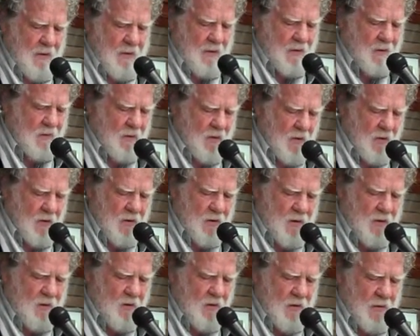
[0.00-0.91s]
he saw
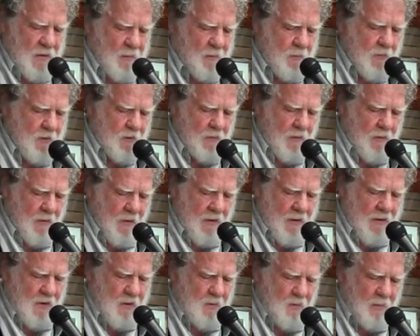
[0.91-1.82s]
his dreams
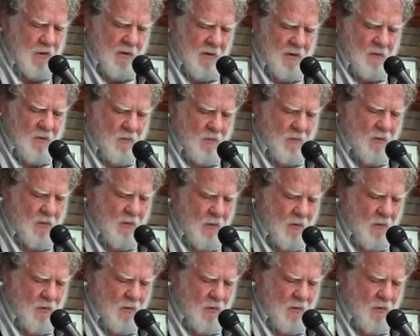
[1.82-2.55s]
fly specked with